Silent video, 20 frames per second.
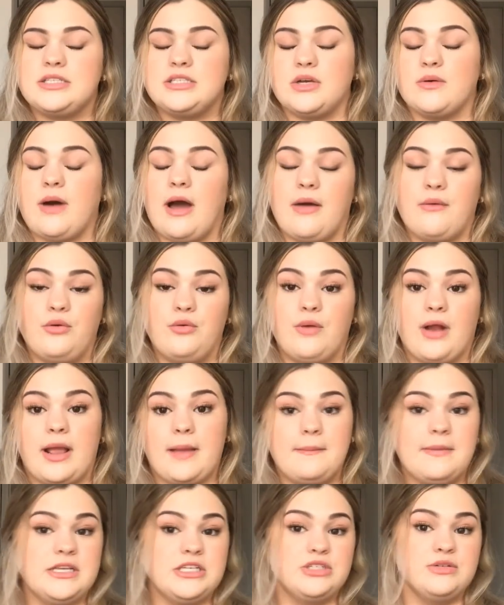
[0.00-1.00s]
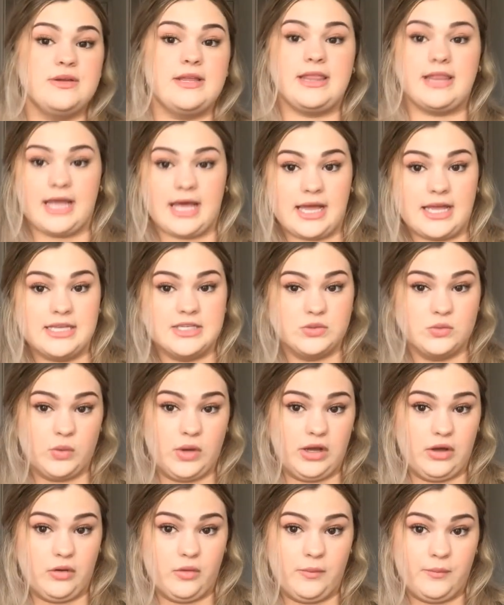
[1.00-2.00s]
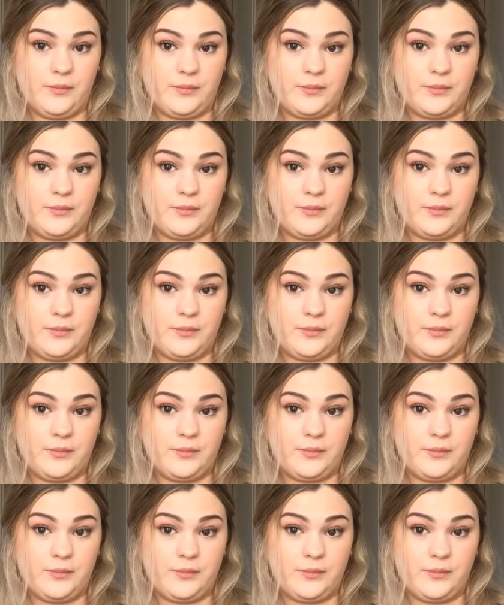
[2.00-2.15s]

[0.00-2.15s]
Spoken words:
So I would recommend doing that as well.